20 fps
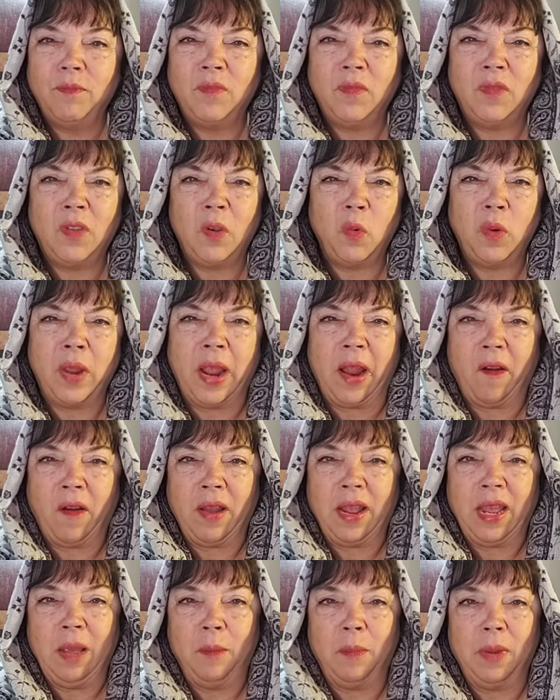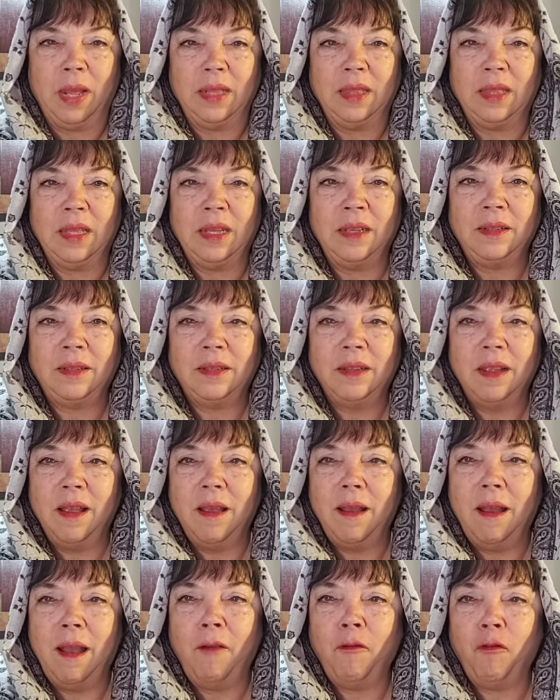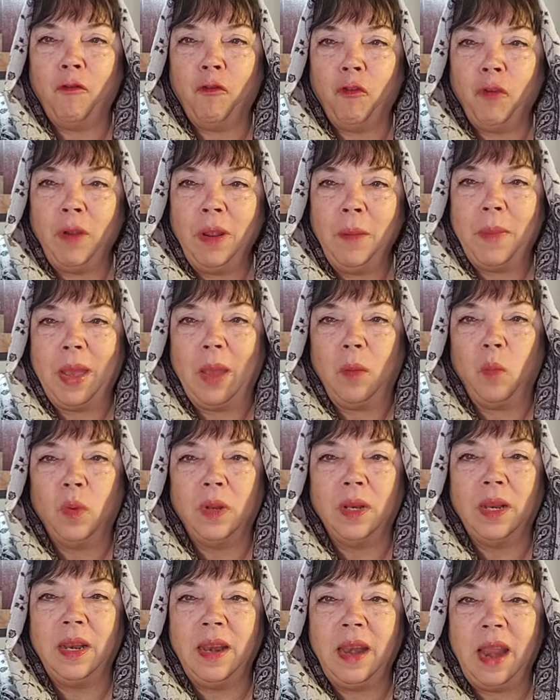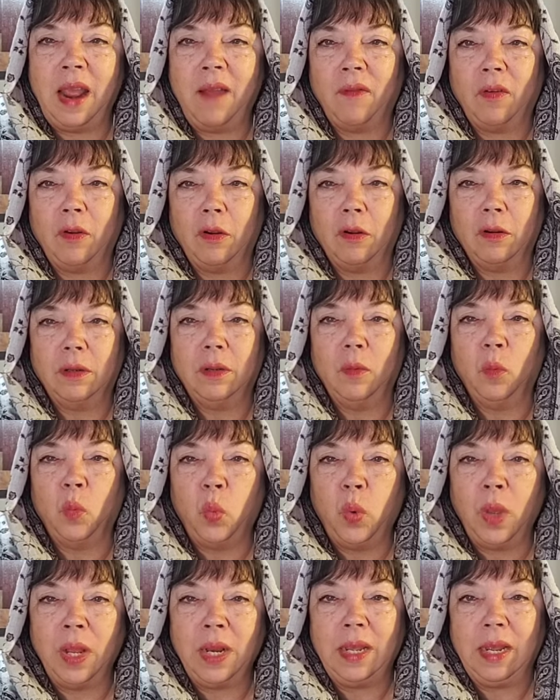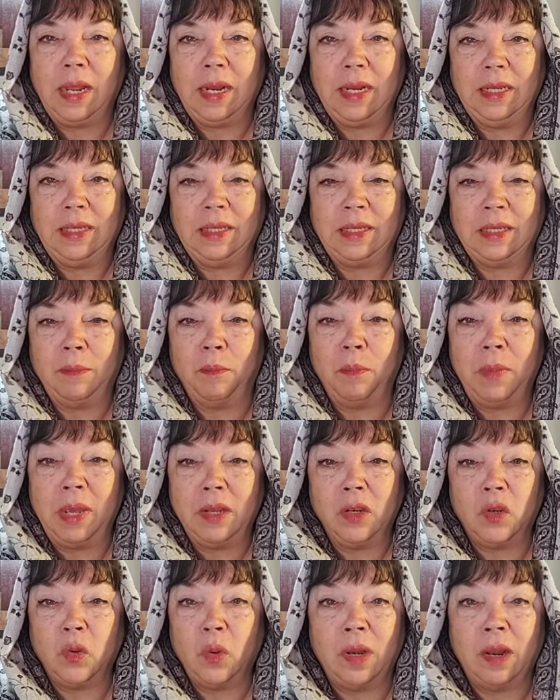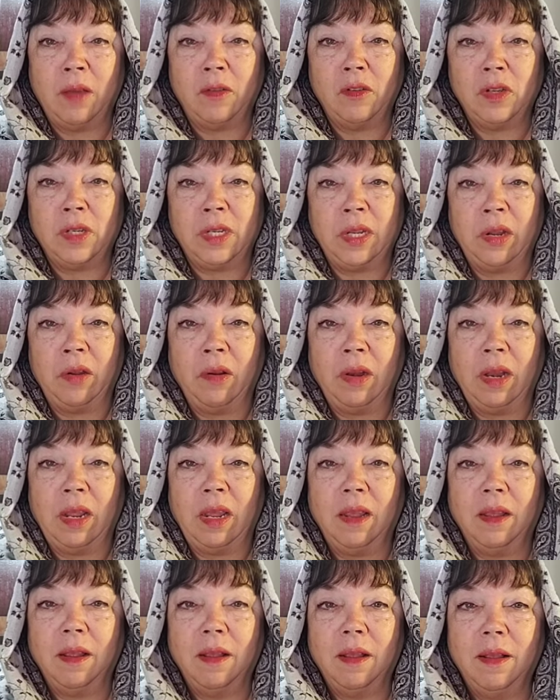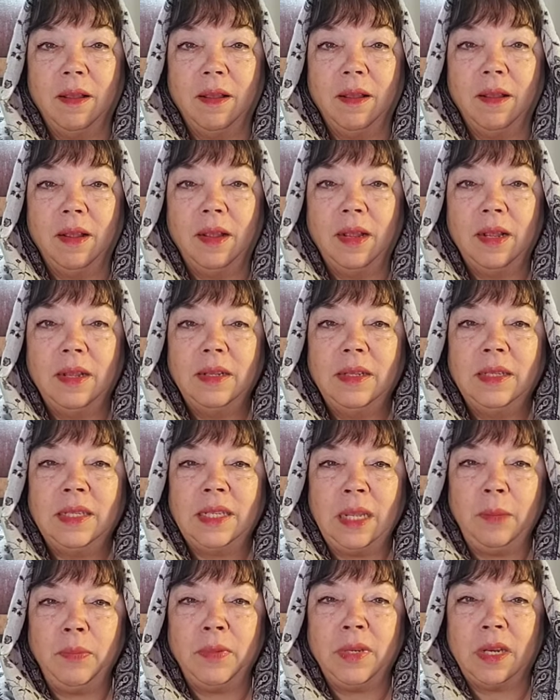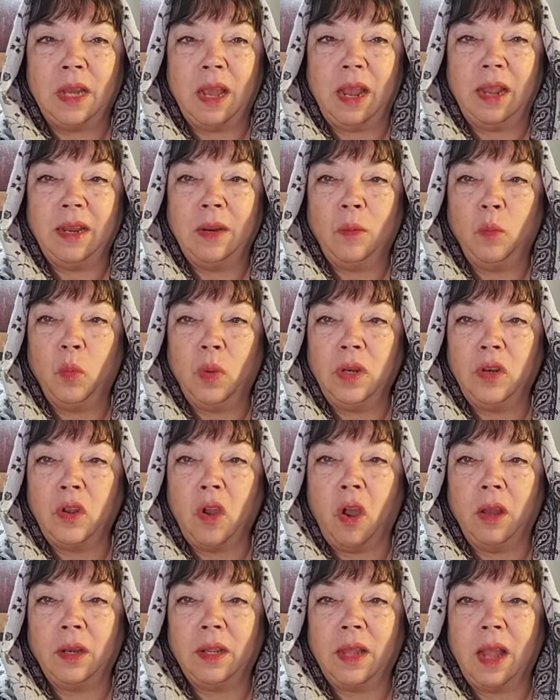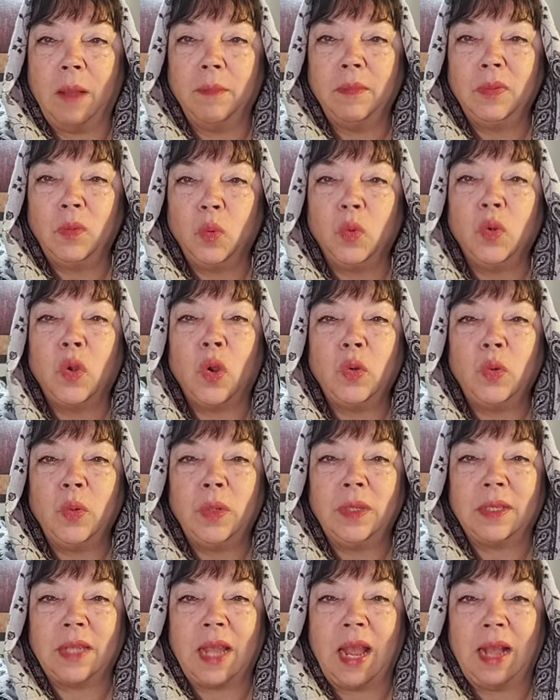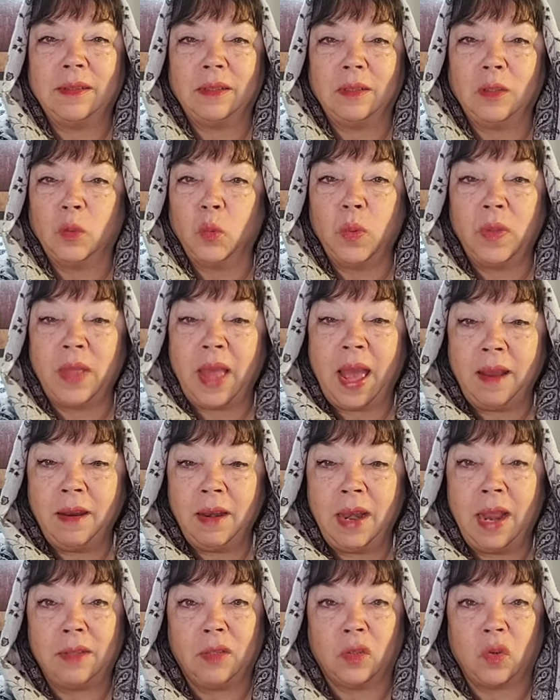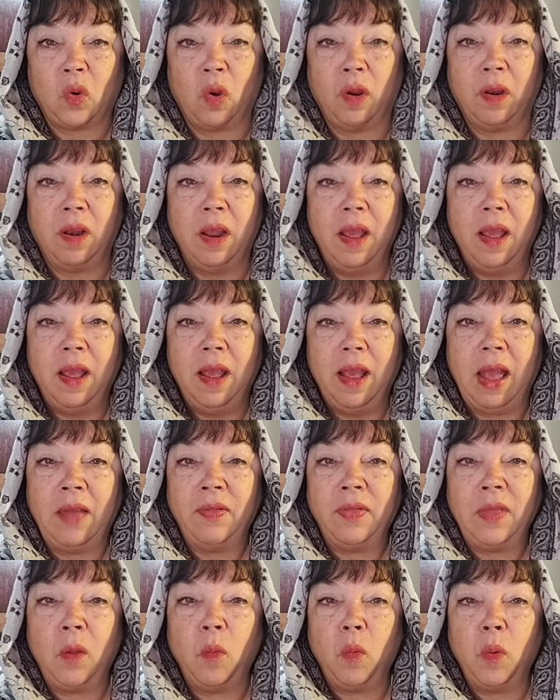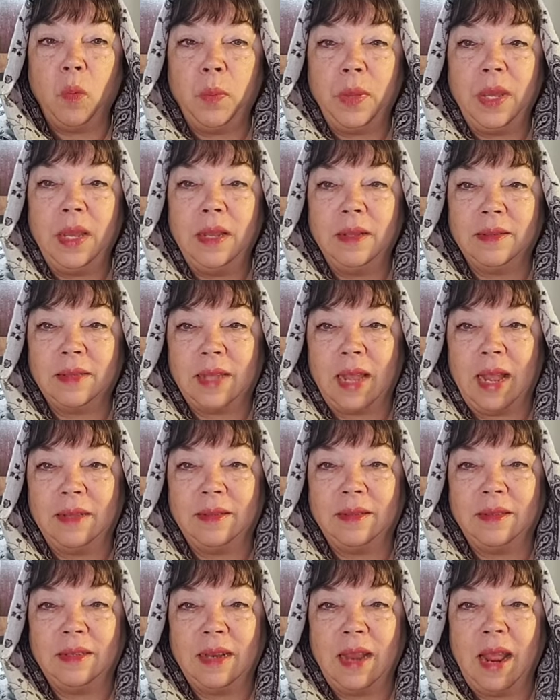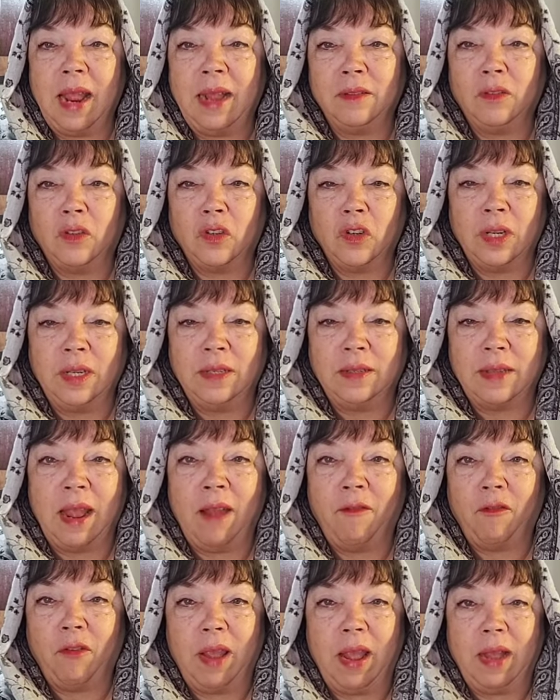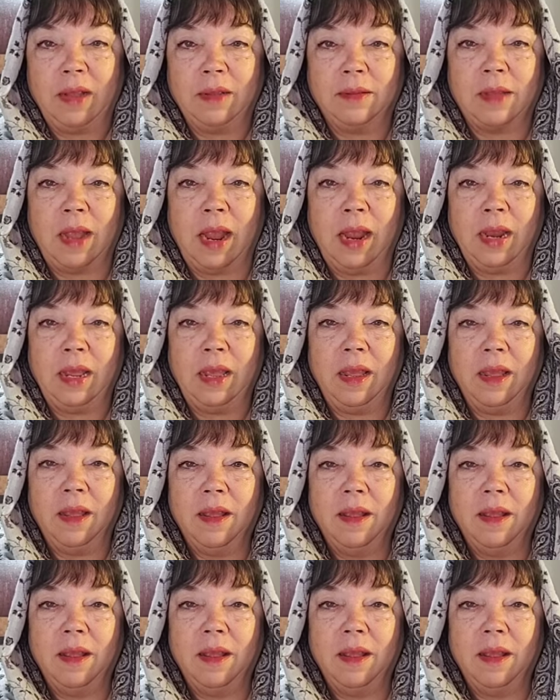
Don't harry him like this. A free man will never willingly submit to another's tyranny. Sleep tonight, and when dawn comes, we'll go to his castles without an escort, and there will be his guest and answer his every anxiety.